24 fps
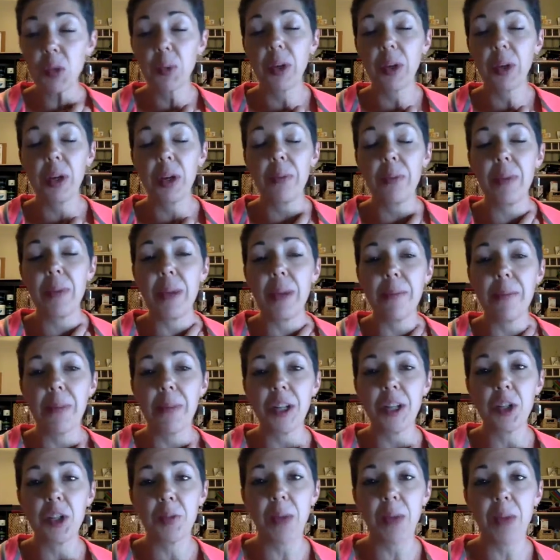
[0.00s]
We're going to be
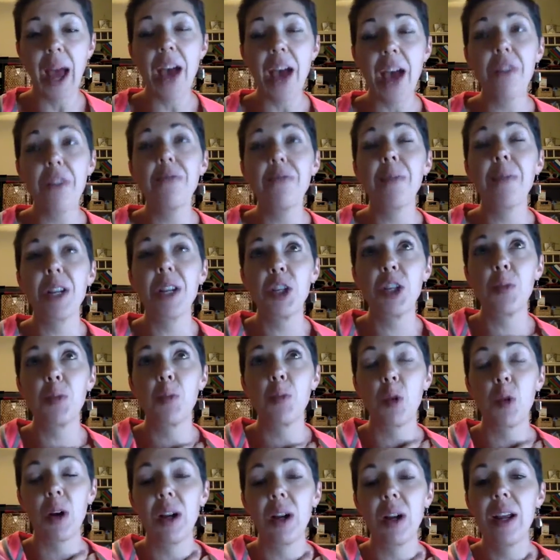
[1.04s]
have much
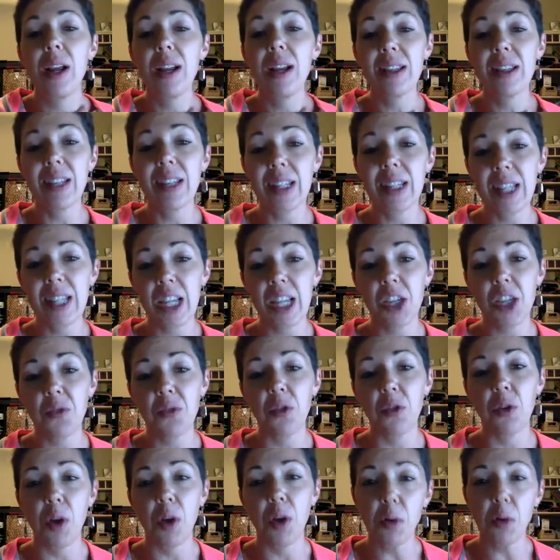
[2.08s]
more
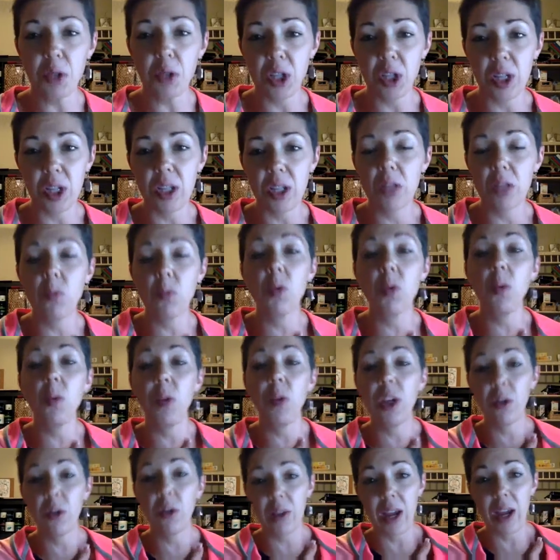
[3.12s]
successful coaches when
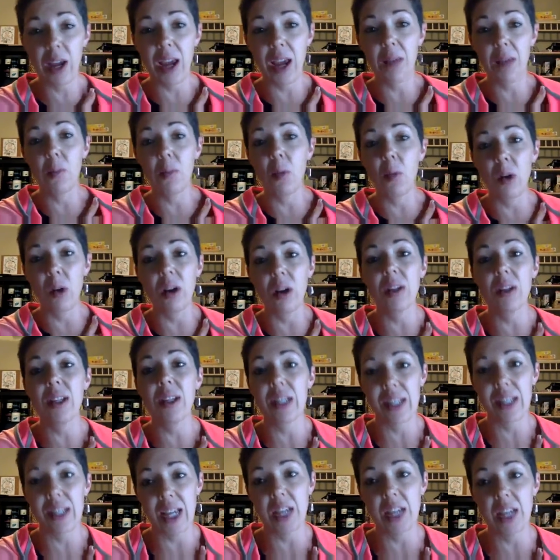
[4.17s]
we create more
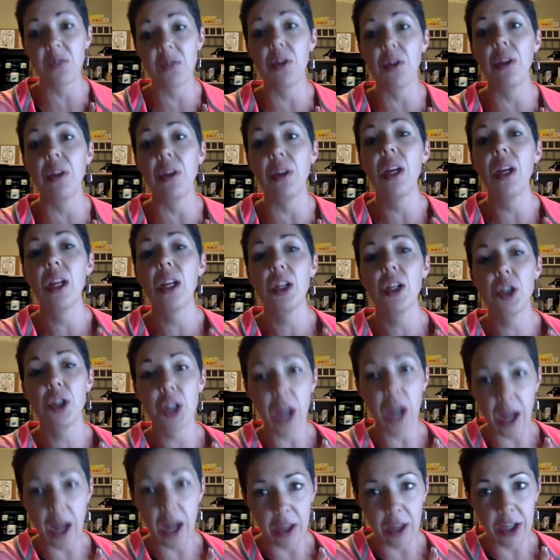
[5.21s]
successful
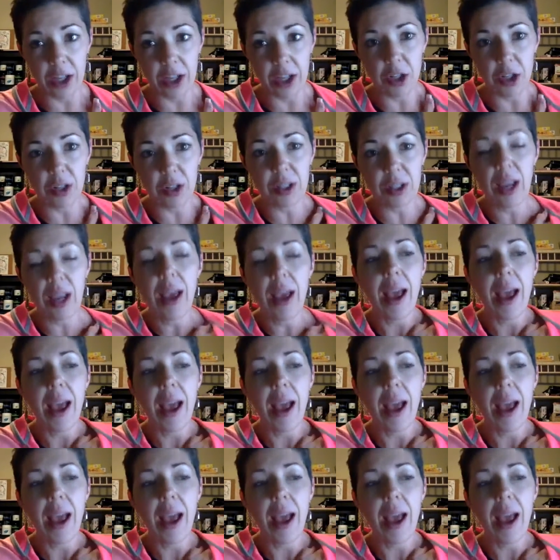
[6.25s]
challengers.